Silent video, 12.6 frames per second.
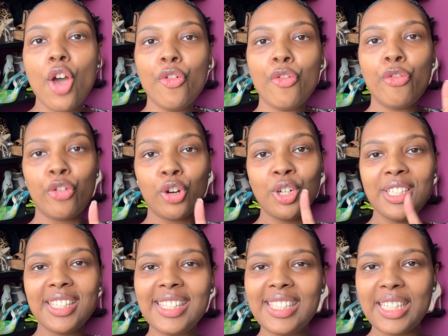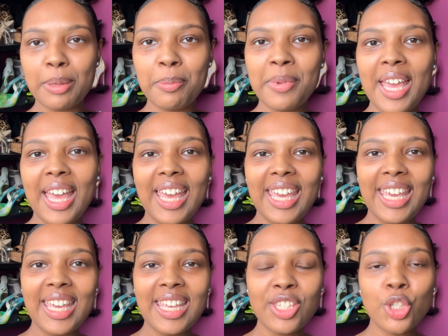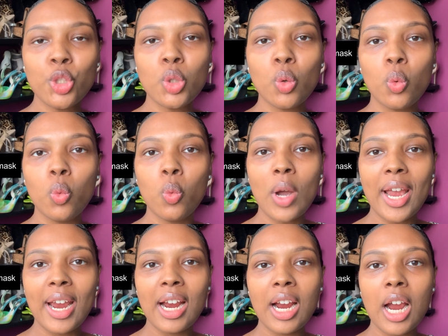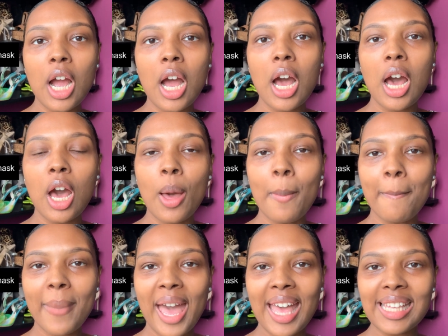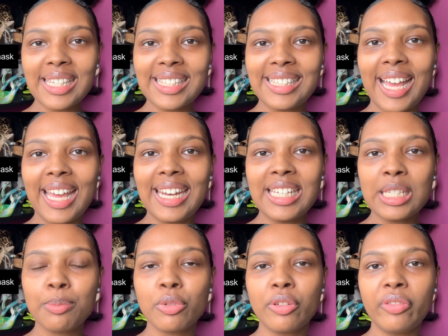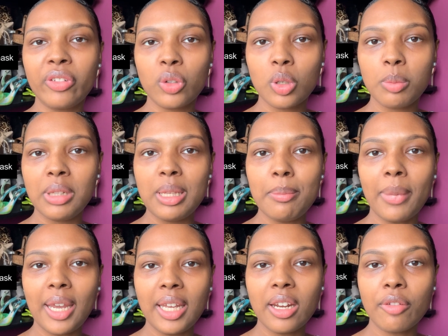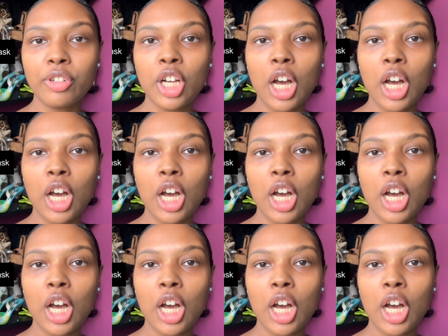First tip is to wear a mask that is preferably made of